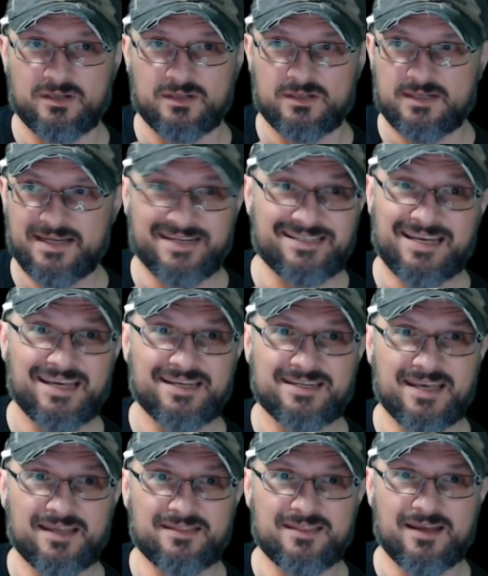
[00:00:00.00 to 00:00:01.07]
It can't
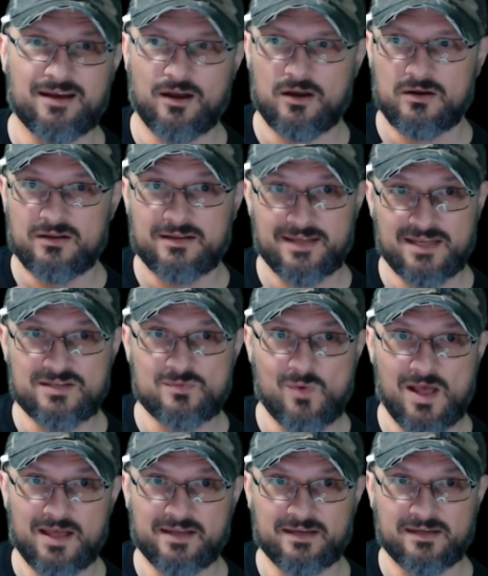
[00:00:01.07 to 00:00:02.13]
get there. Guess
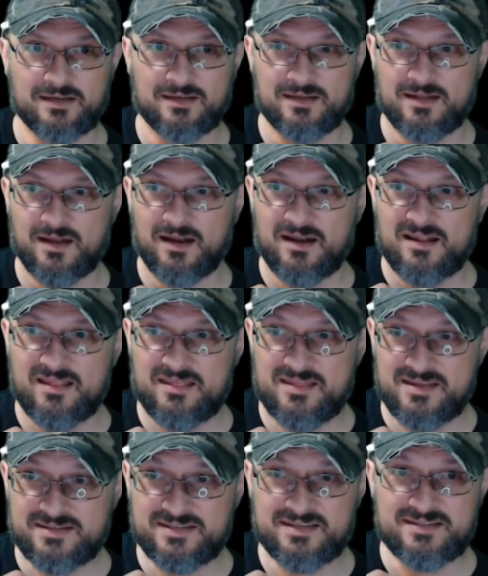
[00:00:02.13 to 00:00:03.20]
why? This
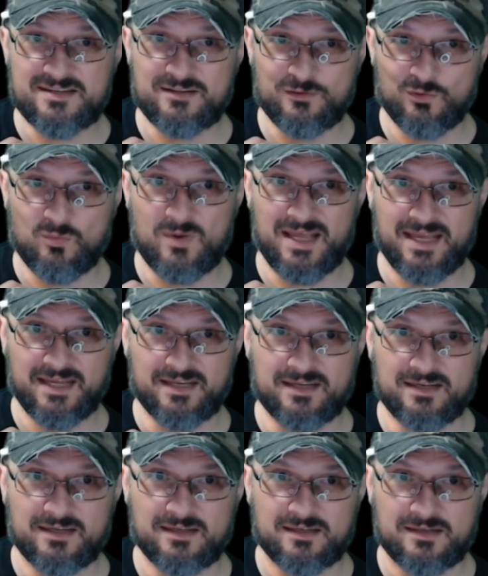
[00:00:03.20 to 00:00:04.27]
is in the way.
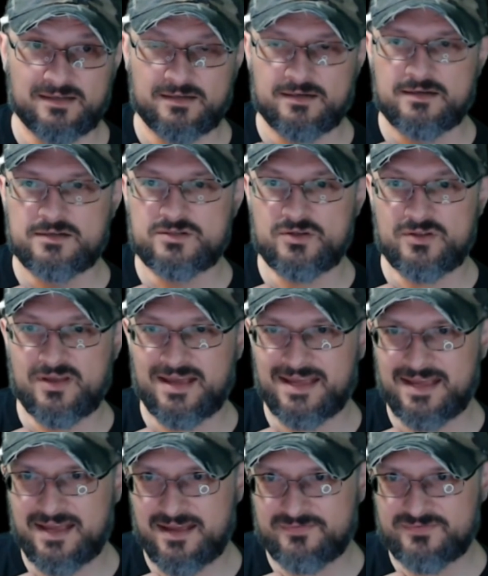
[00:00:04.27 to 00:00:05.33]
So you
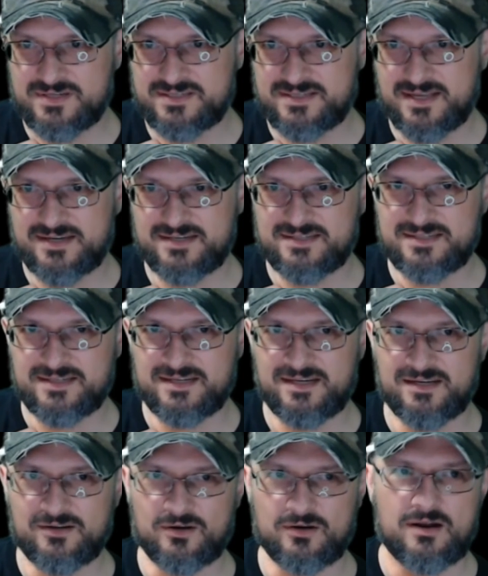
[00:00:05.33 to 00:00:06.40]
have to send it to
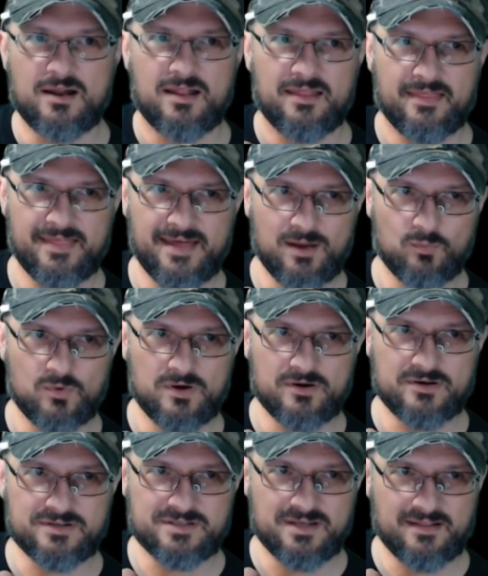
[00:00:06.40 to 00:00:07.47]
here. That
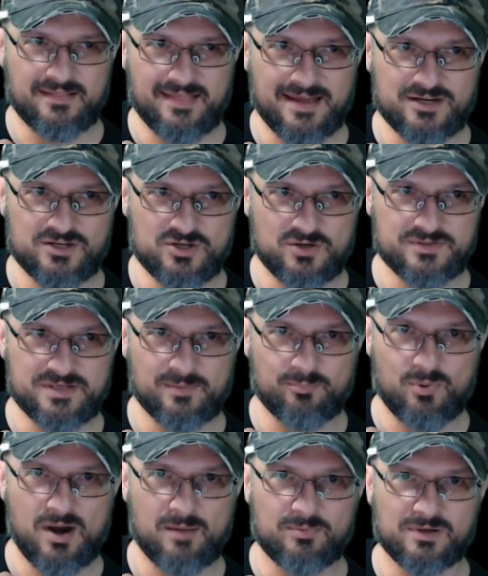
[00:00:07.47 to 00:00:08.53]
works. That shows up
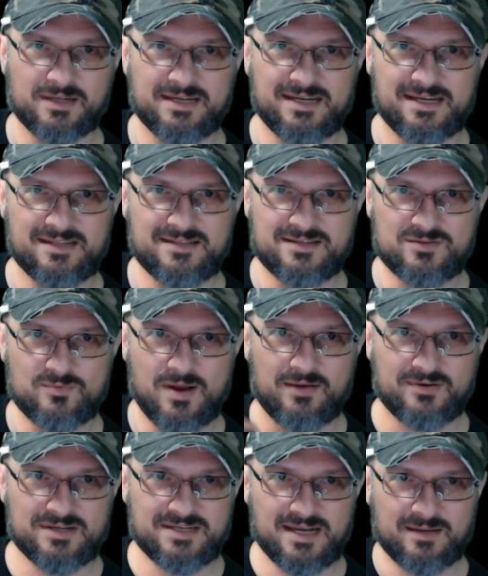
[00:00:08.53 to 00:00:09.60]
properly in this routing
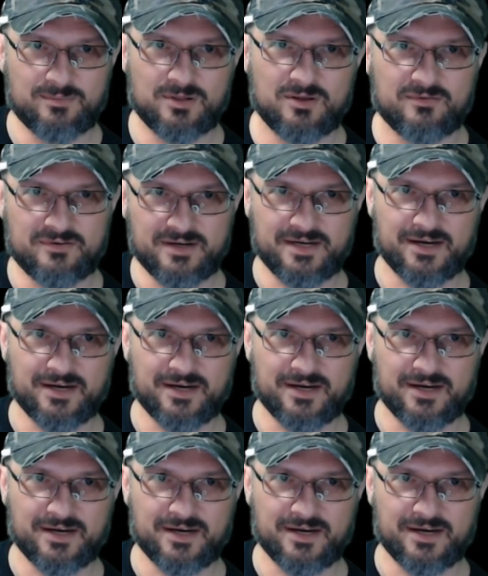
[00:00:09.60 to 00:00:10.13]
table over here.